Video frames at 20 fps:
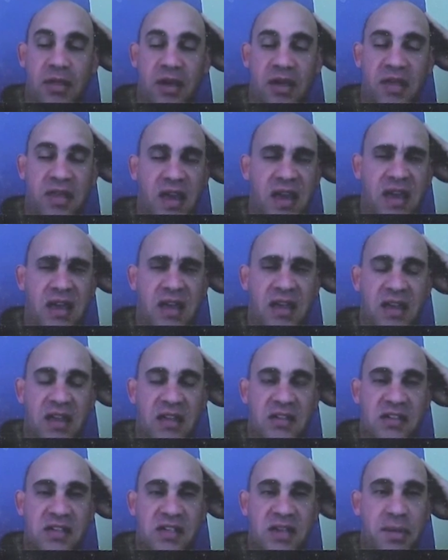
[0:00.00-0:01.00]
It's
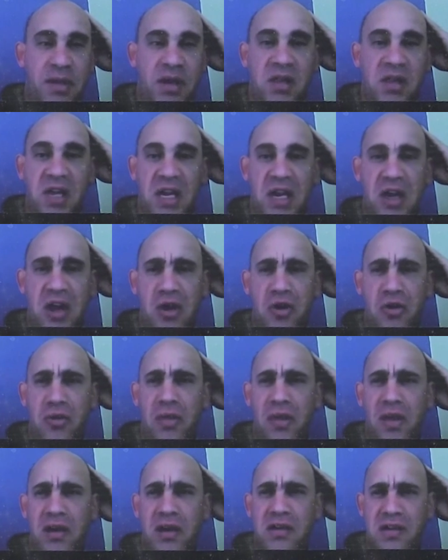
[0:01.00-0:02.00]
typically known
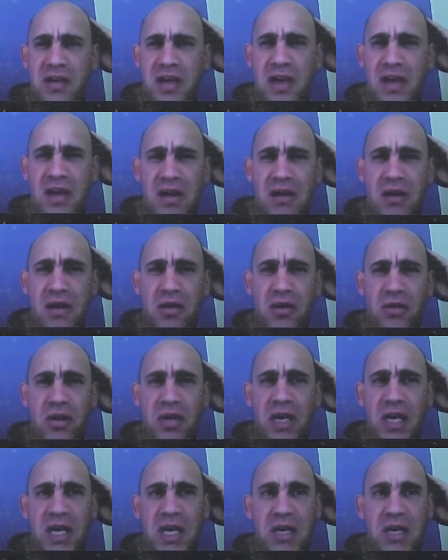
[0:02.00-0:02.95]
that only